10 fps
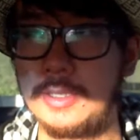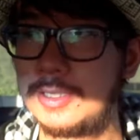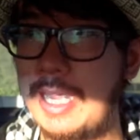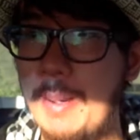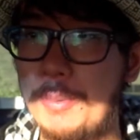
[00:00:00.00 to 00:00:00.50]
Da
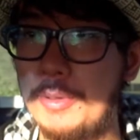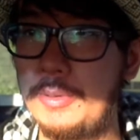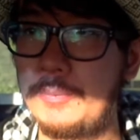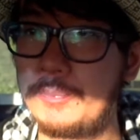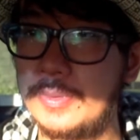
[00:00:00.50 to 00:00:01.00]

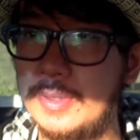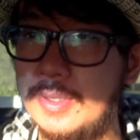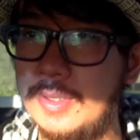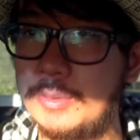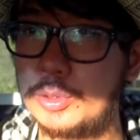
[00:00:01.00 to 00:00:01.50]
Capo
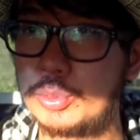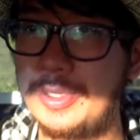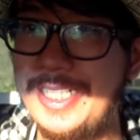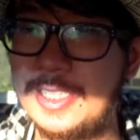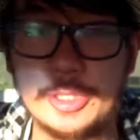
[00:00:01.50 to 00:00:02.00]
was released